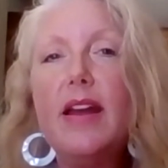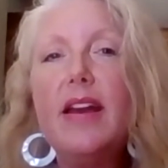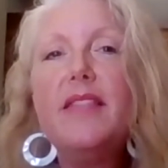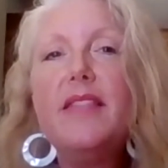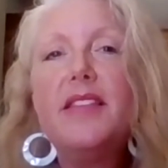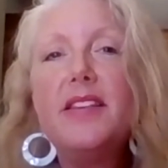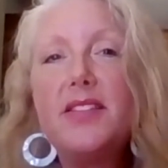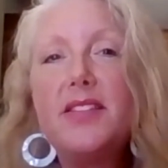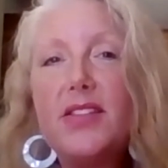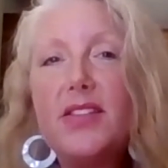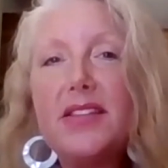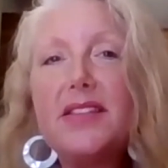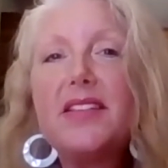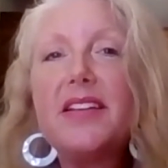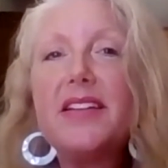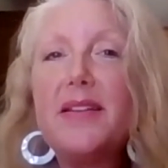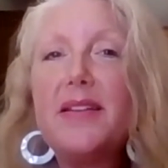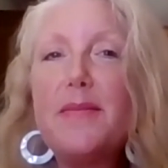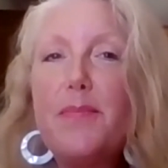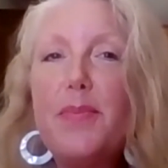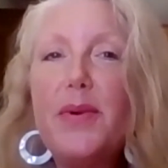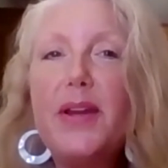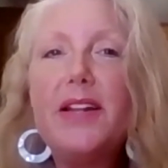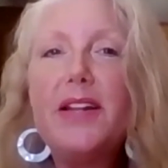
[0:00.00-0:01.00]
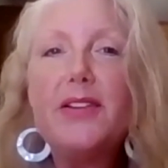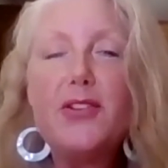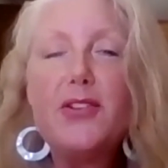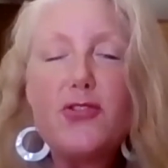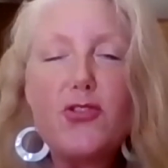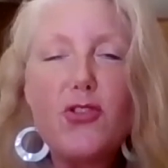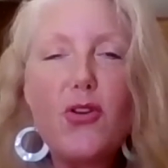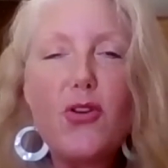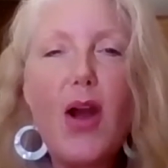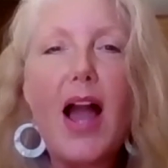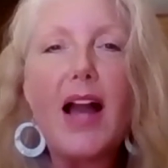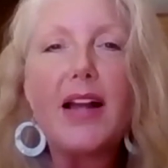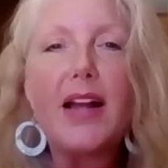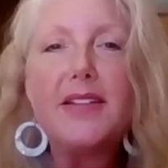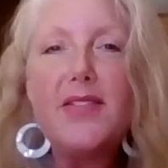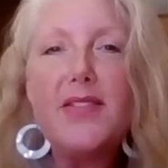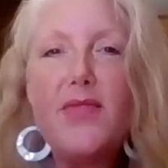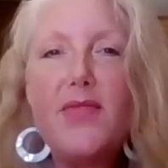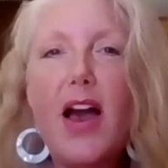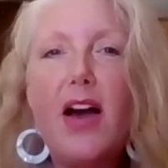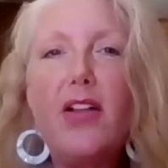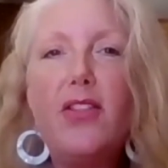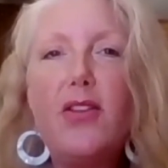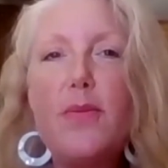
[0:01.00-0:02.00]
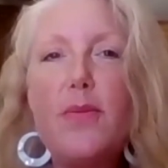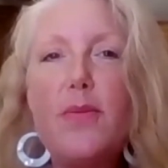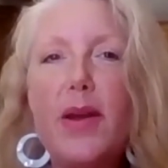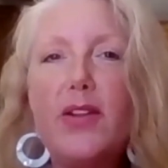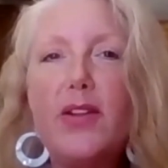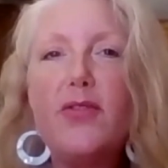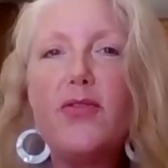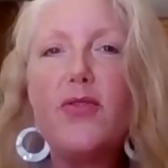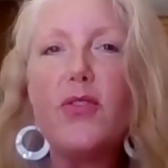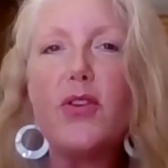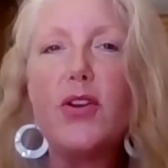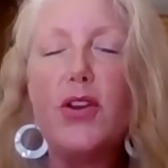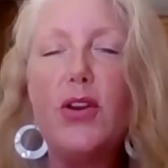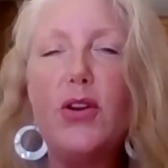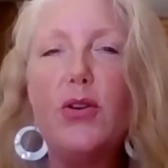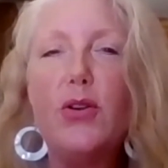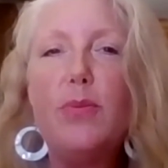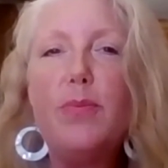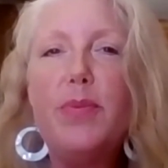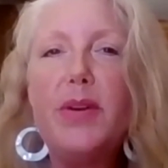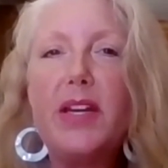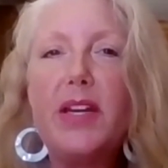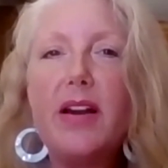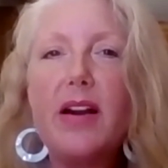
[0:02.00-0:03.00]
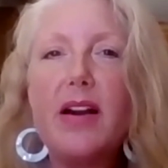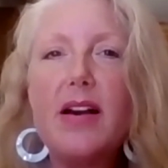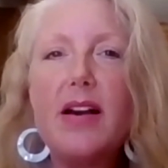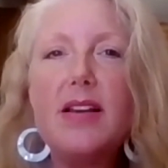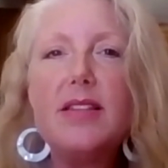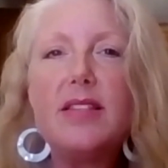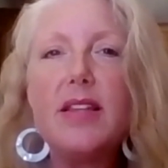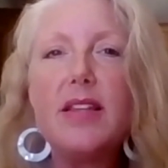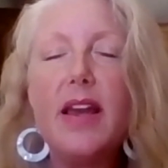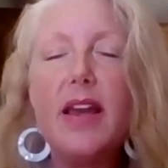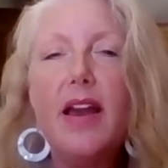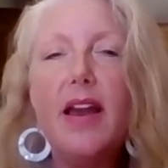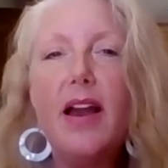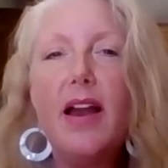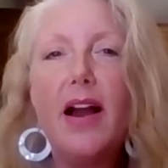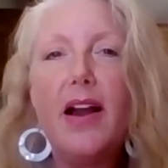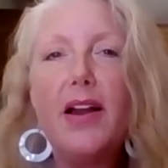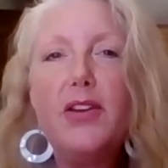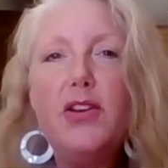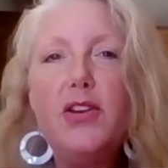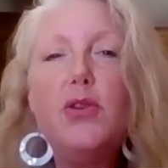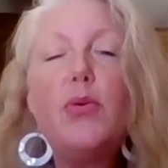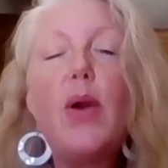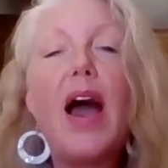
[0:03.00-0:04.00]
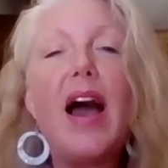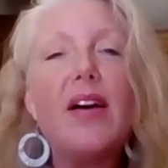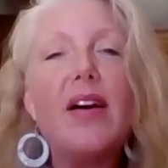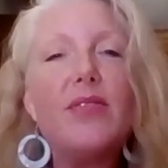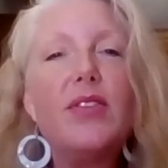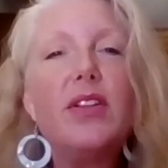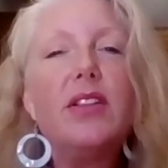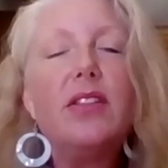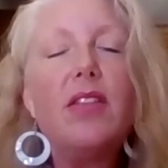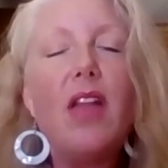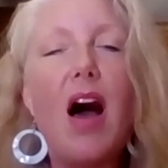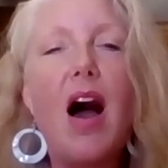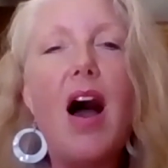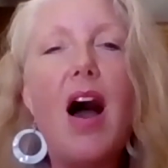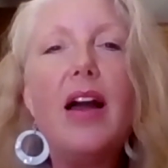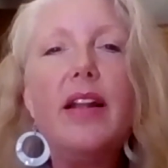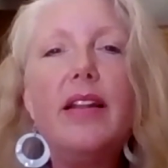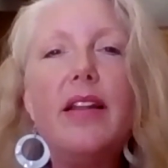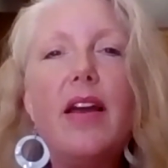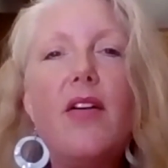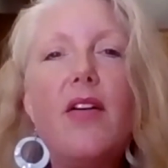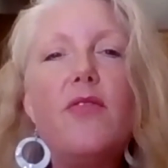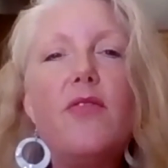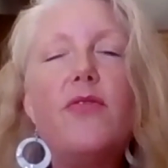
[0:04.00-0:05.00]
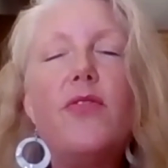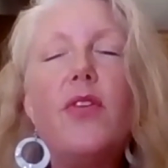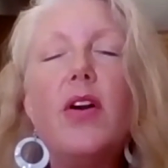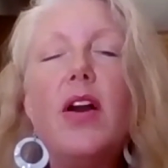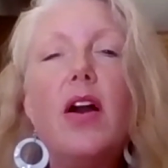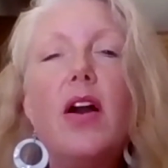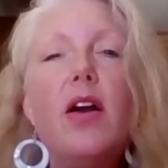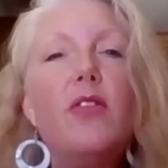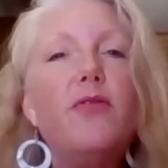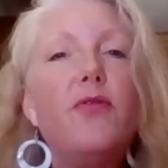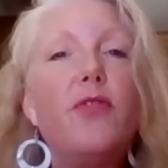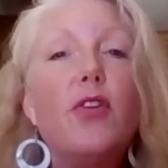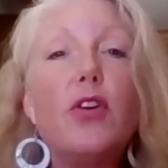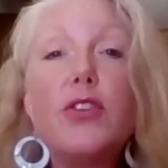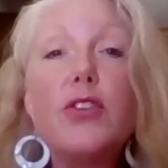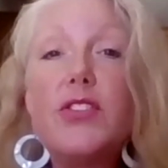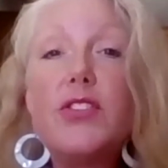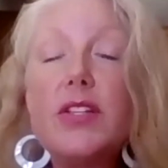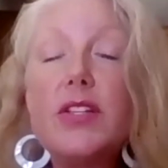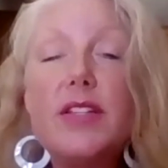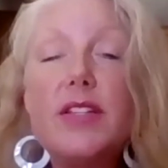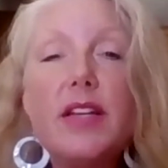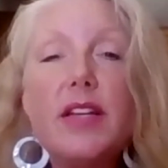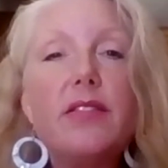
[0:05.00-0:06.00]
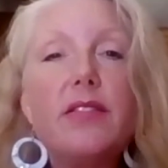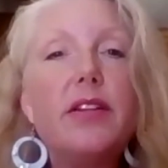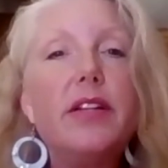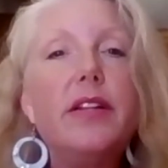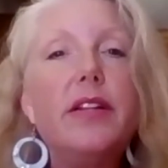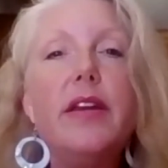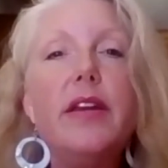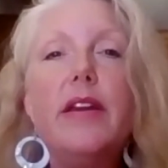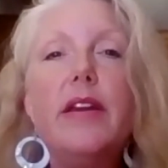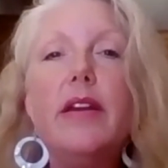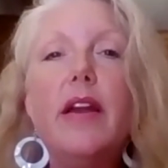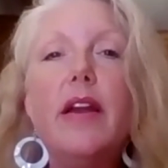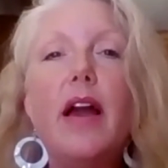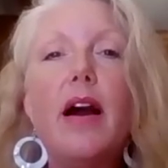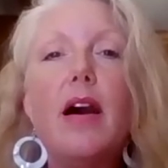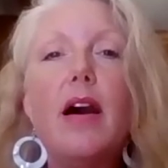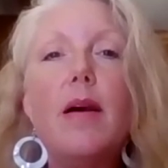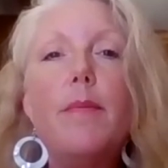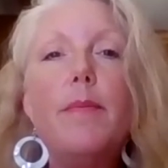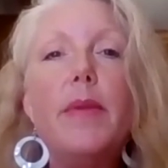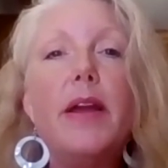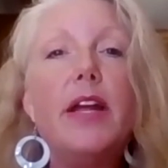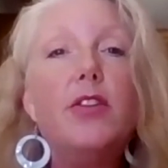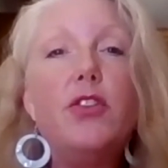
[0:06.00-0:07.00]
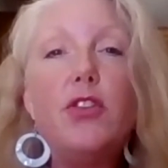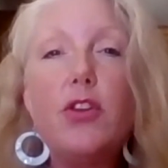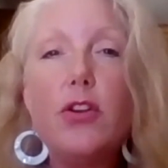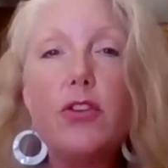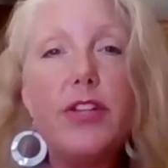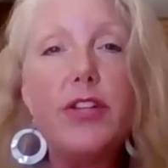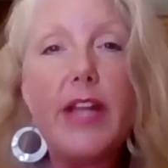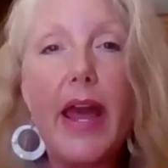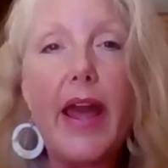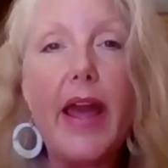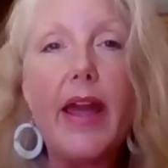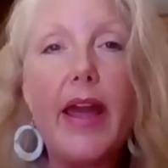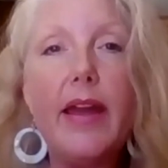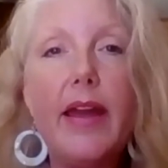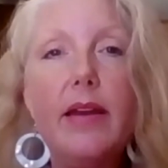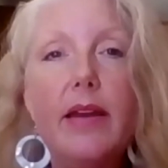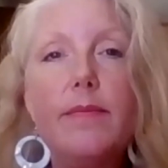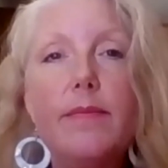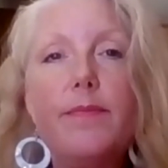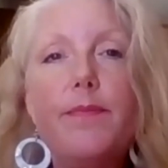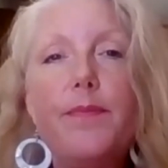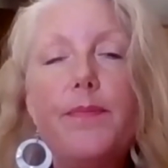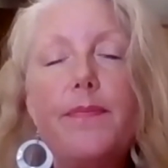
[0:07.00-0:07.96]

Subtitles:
this is going to be an attractive element for you because you have a lot of versatility in your day.